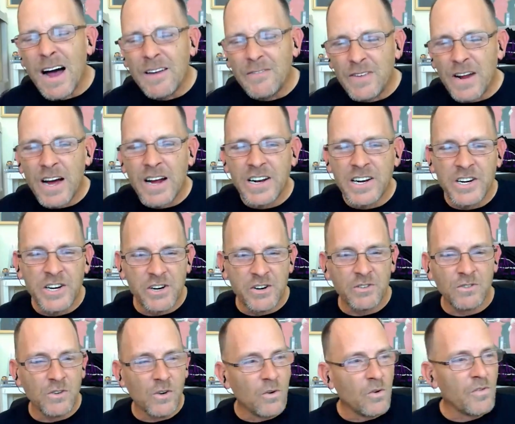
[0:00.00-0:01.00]
90-year
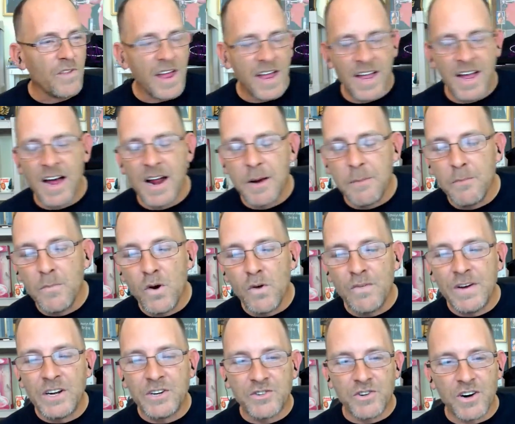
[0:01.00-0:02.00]
old. They got a
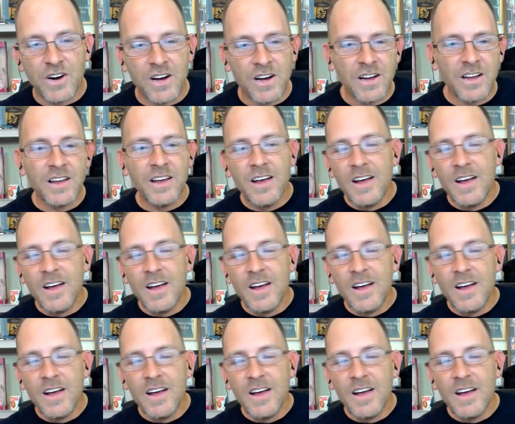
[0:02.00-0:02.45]
moving truck.